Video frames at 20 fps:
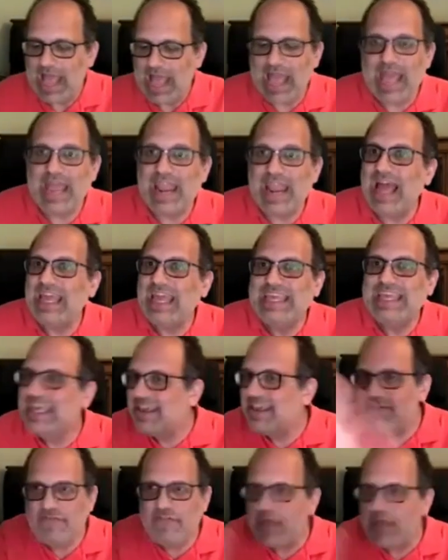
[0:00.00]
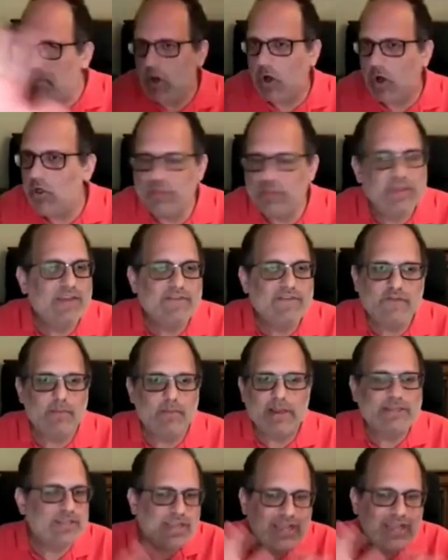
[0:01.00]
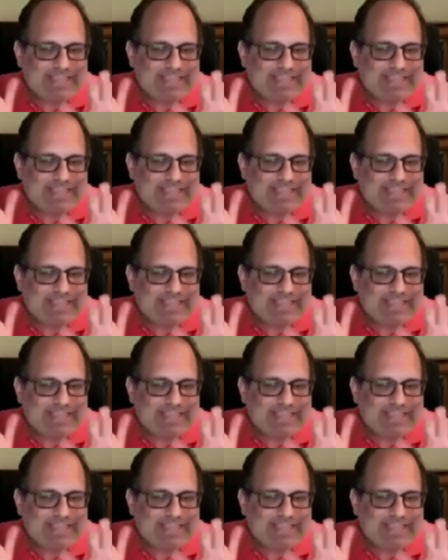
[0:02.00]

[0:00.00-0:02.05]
And I give them all the information.